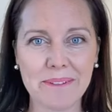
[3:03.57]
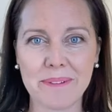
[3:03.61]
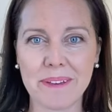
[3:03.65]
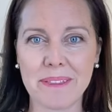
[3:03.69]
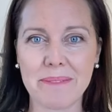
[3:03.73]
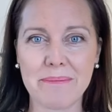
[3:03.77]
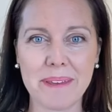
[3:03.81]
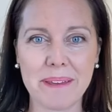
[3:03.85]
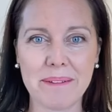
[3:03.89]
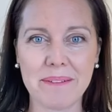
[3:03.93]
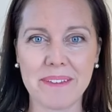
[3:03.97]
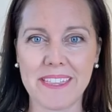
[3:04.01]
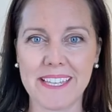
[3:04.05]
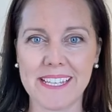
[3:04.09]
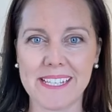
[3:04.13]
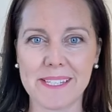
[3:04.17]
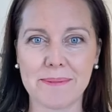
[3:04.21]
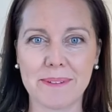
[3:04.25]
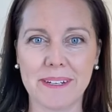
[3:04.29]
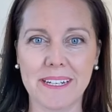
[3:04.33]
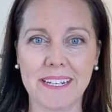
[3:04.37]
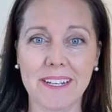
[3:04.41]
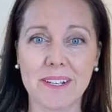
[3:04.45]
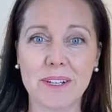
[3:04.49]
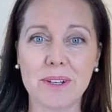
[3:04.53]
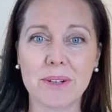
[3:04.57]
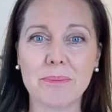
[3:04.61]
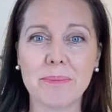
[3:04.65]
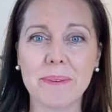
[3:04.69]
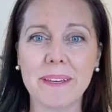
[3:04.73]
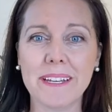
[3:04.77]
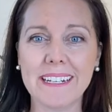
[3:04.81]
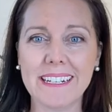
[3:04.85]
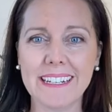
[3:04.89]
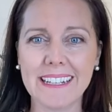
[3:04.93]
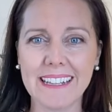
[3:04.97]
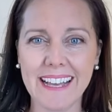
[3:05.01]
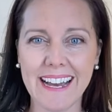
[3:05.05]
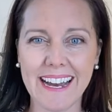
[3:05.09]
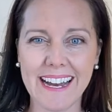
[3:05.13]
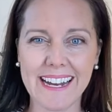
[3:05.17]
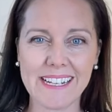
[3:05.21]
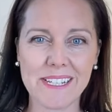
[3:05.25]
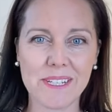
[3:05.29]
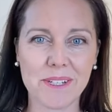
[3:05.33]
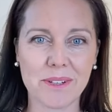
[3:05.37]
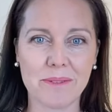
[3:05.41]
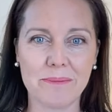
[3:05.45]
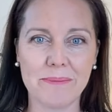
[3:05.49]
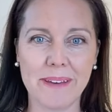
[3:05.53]
with me with this one. It could be a little hard
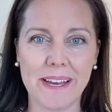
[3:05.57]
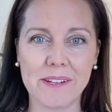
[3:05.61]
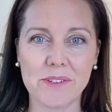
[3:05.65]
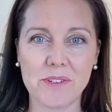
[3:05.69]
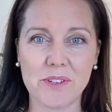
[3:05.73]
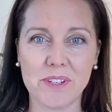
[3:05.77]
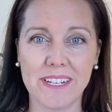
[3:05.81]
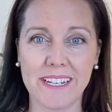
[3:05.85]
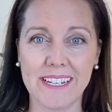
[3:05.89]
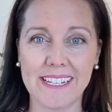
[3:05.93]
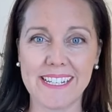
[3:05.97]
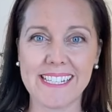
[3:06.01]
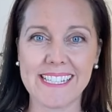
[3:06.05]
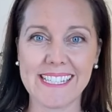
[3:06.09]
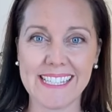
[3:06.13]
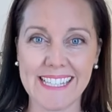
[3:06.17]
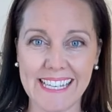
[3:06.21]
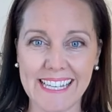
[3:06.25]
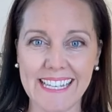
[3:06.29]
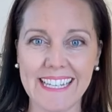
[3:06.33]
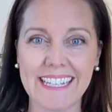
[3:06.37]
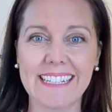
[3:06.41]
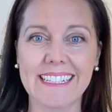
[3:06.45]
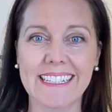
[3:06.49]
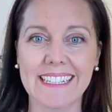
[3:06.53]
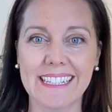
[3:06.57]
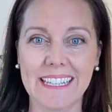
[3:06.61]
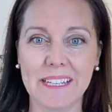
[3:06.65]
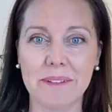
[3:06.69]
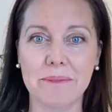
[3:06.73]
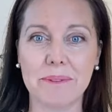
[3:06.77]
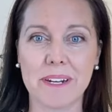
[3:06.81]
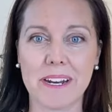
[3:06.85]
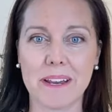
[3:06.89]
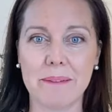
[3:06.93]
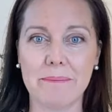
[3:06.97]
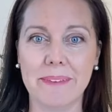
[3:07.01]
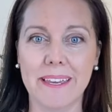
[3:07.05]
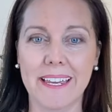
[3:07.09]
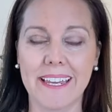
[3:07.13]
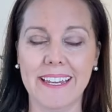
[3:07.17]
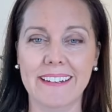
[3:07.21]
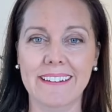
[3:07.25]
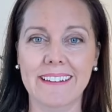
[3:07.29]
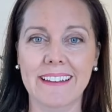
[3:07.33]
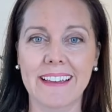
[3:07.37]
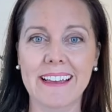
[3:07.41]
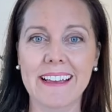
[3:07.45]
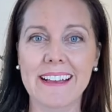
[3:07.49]
to imagine and to see clearly what I mean.